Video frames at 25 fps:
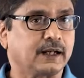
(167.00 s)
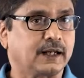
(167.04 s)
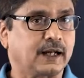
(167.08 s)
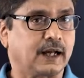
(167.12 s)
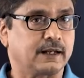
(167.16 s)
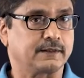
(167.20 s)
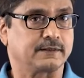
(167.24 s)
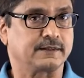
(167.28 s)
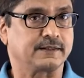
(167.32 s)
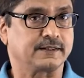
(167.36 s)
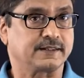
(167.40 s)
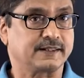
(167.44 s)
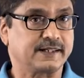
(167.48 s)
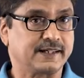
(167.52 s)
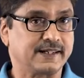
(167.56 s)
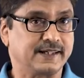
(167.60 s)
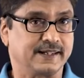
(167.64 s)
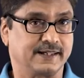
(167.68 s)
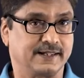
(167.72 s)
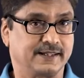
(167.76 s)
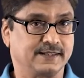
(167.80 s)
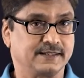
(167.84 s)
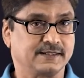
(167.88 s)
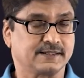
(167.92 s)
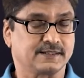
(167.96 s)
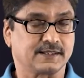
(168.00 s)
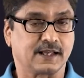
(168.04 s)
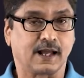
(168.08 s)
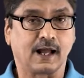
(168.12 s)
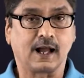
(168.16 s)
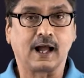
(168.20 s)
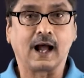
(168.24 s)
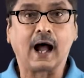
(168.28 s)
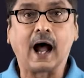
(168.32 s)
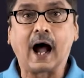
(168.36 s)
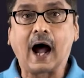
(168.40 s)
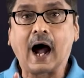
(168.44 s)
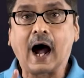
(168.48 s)
current is
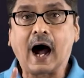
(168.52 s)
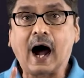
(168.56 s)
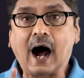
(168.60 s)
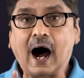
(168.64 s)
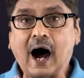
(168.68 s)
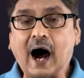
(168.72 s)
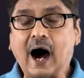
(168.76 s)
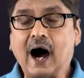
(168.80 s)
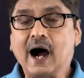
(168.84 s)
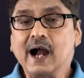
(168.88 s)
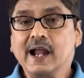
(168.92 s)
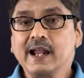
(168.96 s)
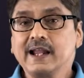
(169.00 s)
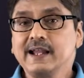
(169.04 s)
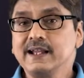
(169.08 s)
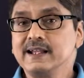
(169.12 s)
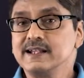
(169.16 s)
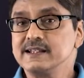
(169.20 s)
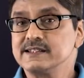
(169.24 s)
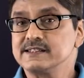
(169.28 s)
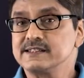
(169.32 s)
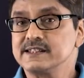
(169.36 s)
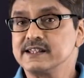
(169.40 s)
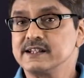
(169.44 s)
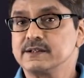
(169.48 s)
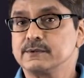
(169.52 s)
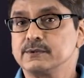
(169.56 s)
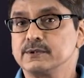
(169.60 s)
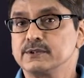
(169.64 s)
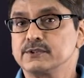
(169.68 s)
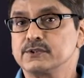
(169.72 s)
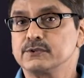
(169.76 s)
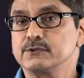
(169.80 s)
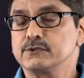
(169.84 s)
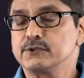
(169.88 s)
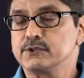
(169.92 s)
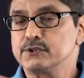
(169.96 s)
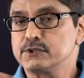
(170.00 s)
I is equal
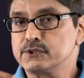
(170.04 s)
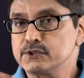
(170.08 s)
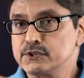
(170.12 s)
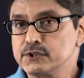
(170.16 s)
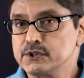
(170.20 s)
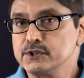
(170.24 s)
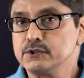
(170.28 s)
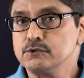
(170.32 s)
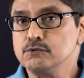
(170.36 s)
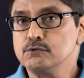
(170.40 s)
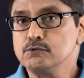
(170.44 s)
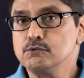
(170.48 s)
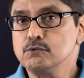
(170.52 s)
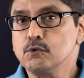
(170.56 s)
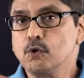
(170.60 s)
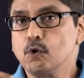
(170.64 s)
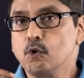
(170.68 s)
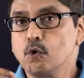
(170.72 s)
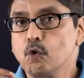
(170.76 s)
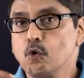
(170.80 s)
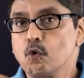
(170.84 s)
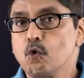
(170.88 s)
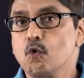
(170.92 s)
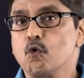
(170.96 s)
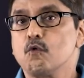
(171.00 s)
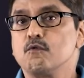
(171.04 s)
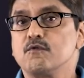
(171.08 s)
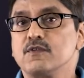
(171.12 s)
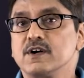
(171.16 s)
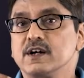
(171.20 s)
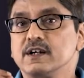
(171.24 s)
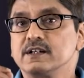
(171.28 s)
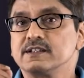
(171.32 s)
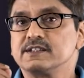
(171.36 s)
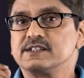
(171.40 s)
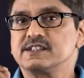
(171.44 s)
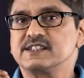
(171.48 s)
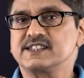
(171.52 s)
to Q over
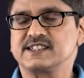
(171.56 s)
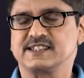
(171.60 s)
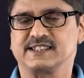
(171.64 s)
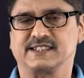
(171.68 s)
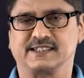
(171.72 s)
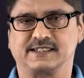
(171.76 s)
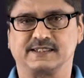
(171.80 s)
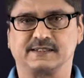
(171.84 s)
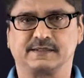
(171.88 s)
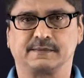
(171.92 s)
T.